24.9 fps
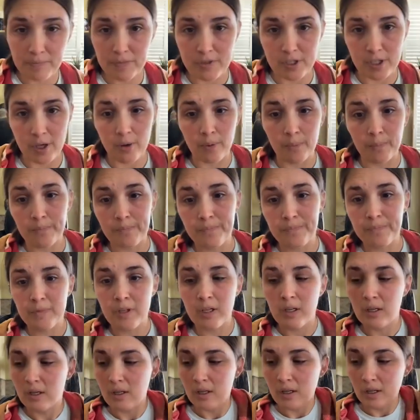So
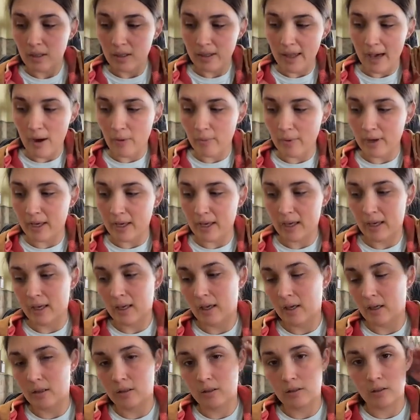that
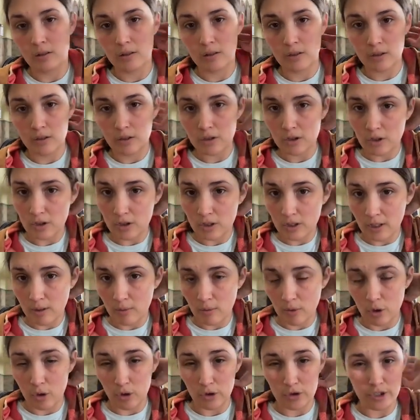way it
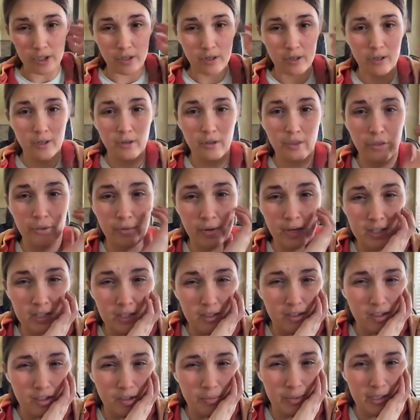will hold your threads
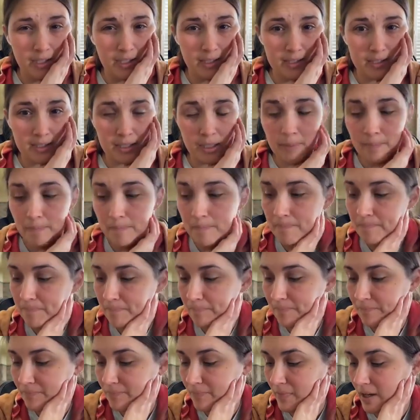a little bit easier,
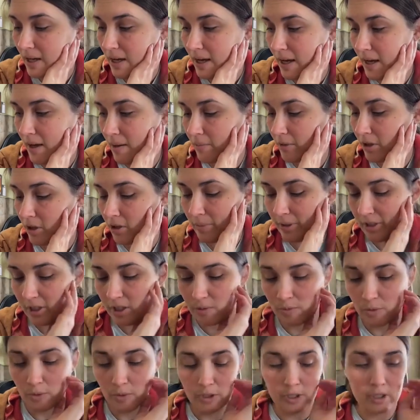a little bit
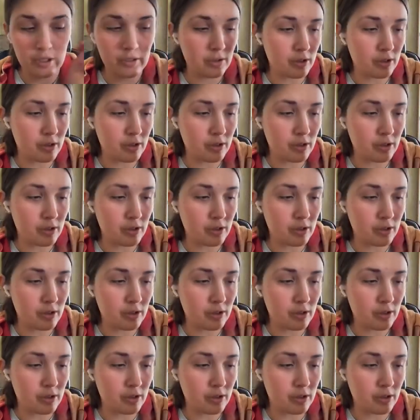smoother.